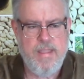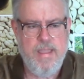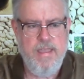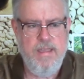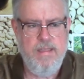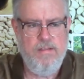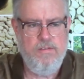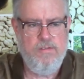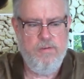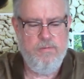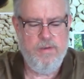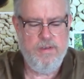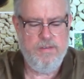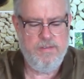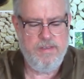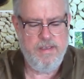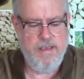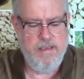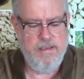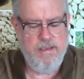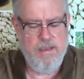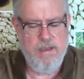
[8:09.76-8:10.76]

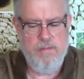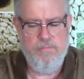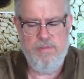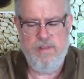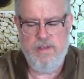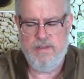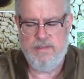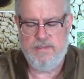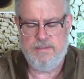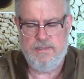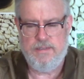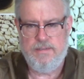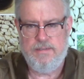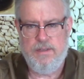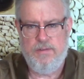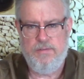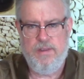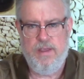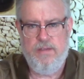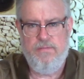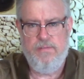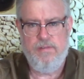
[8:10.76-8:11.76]
Interesting and complex, so
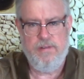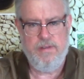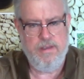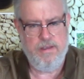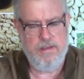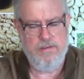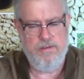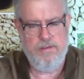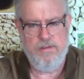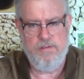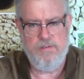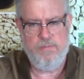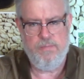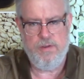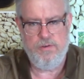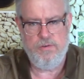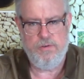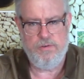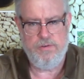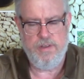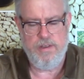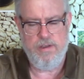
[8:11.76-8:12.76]
definitely a good
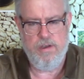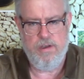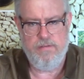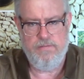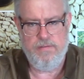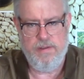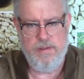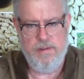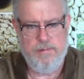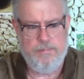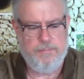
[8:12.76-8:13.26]
specialty coffee.